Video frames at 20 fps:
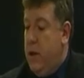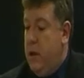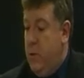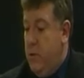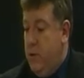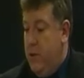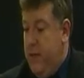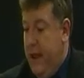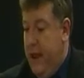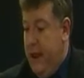
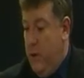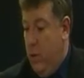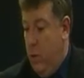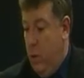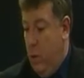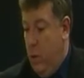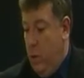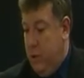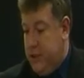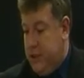You will then
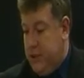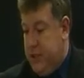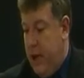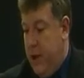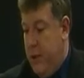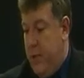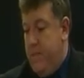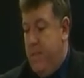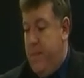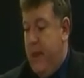
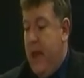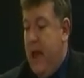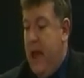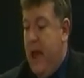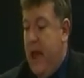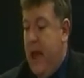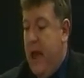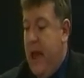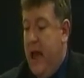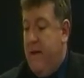also
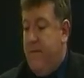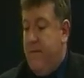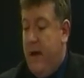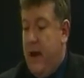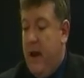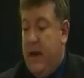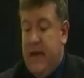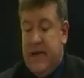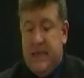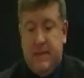have an